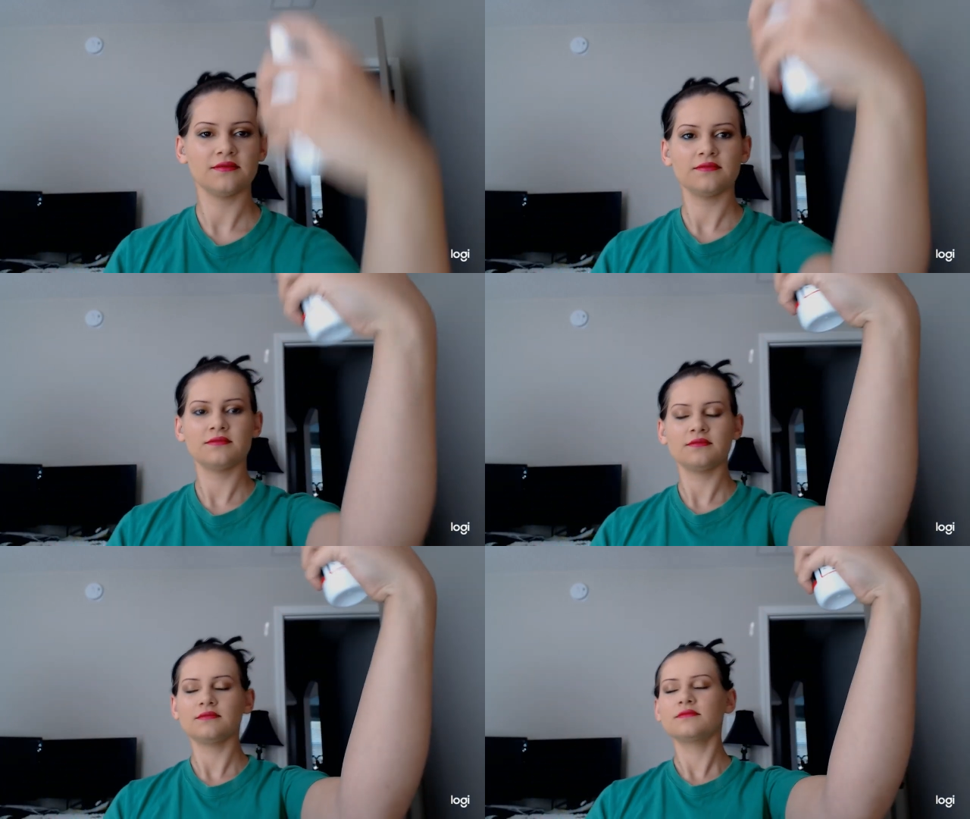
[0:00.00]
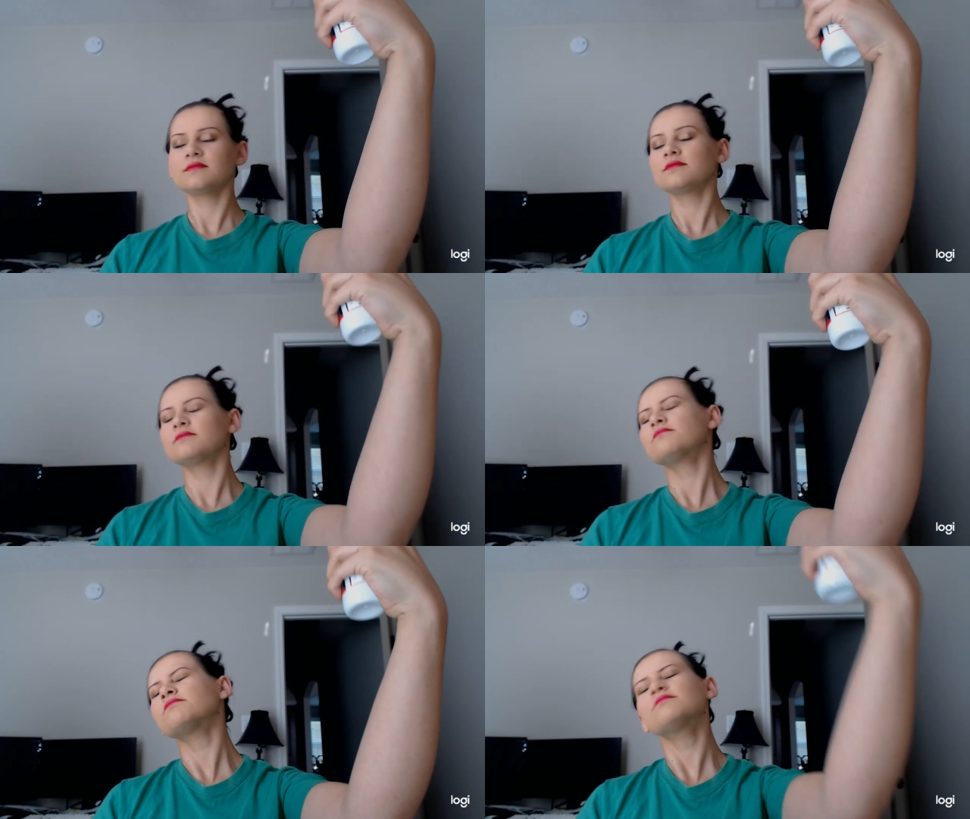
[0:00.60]

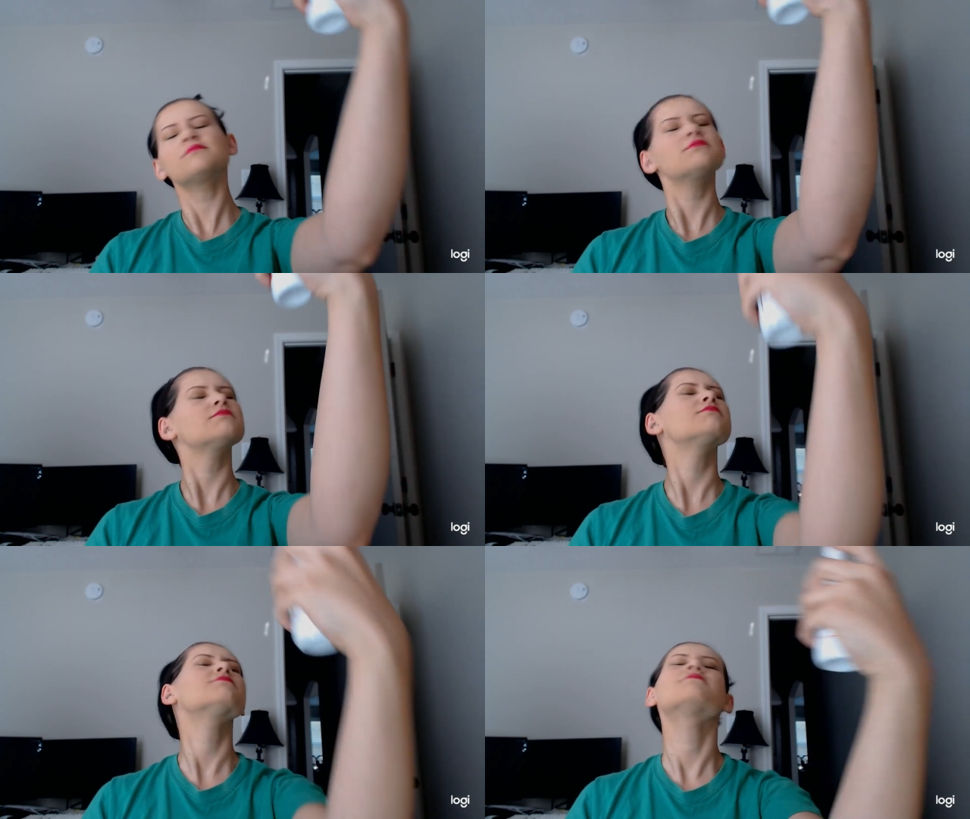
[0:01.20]
(no one is talking)